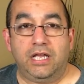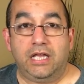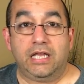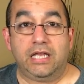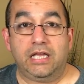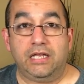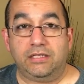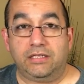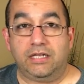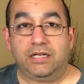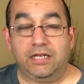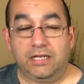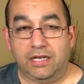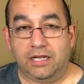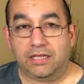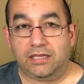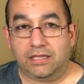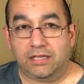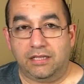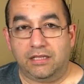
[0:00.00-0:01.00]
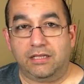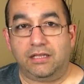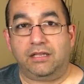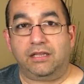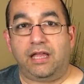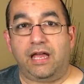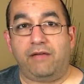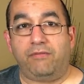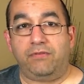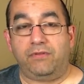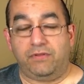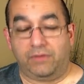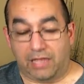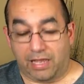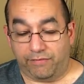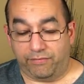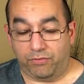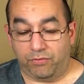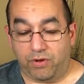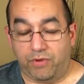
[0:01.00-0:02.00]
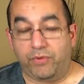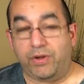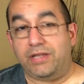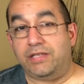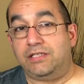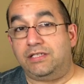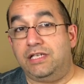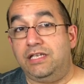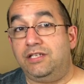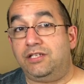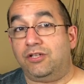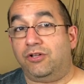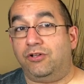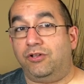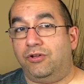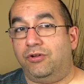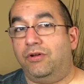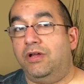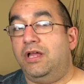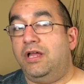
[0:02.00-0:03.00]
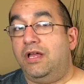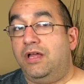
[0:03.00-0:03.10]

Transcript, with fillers: He did it in the Live, live in Y Y Z solo,